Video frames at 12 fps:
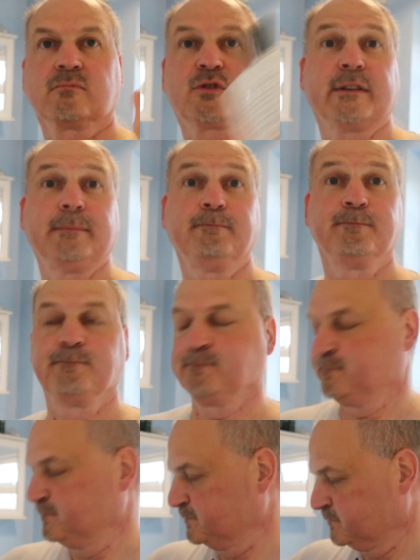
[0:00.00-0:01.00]
cream.
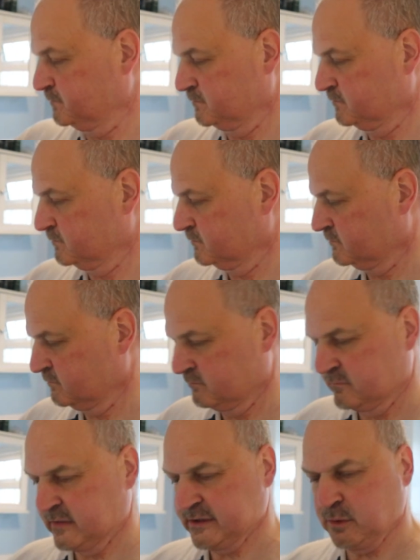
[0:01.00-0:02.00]

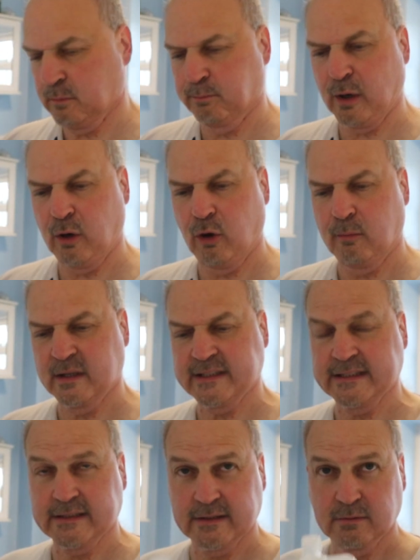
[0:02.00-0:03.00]
They do a balm, I
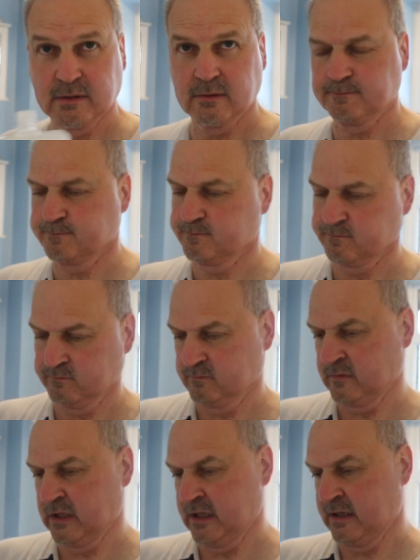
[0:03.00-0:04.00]
think, as well.
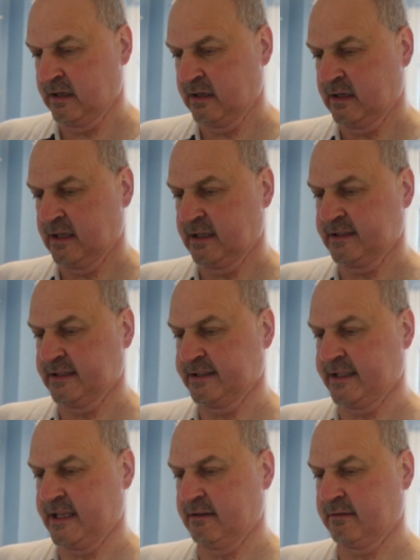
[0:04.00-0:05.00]
This is
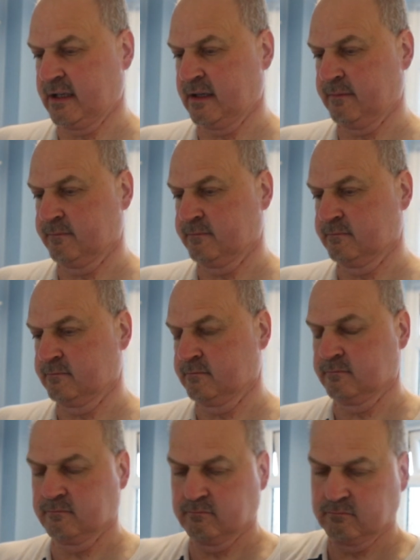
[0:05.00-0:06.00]
their
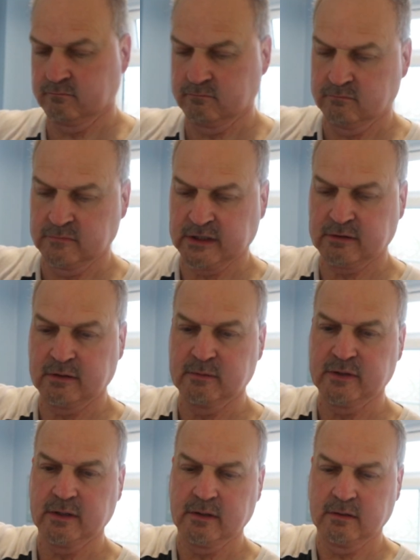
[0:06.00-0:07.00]

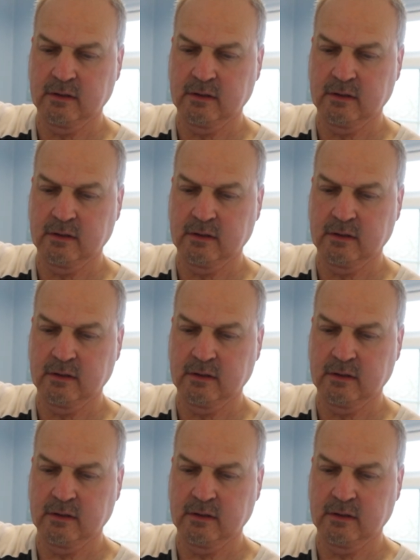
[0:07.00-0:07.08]
cream, so